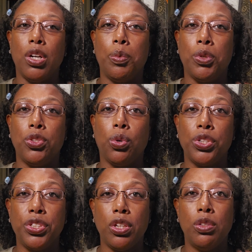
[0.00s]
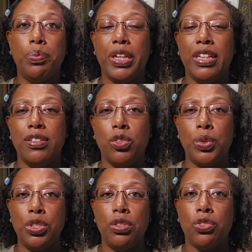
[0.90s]
upper torso. Because as
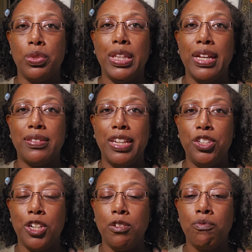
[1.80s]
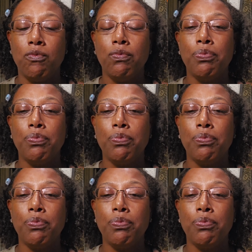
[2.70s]
we do this relaxation,